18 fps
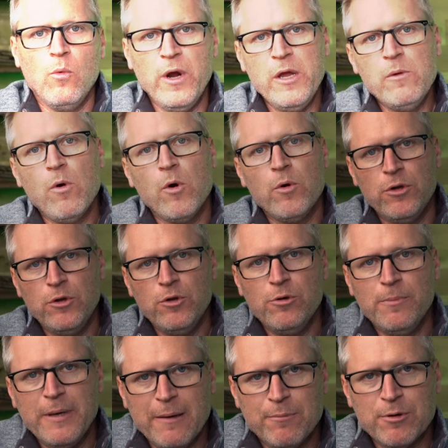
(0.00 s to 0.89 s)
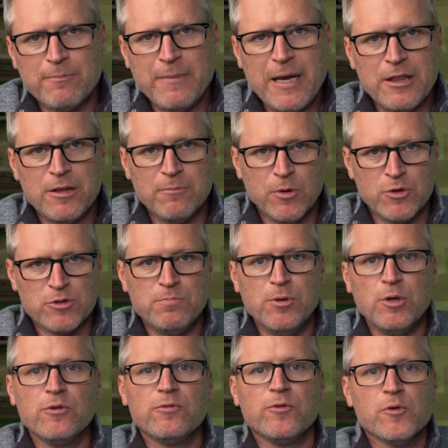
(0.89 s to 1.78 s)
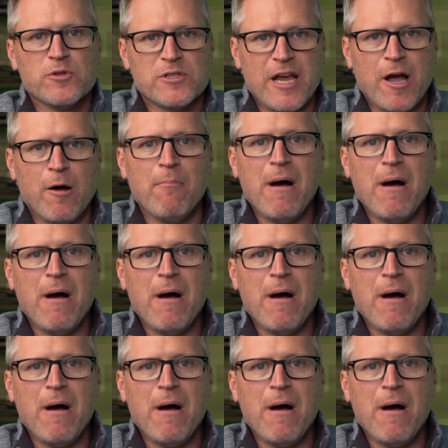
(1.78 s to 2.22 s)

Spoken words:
We want you to be able to make the most beautiful sound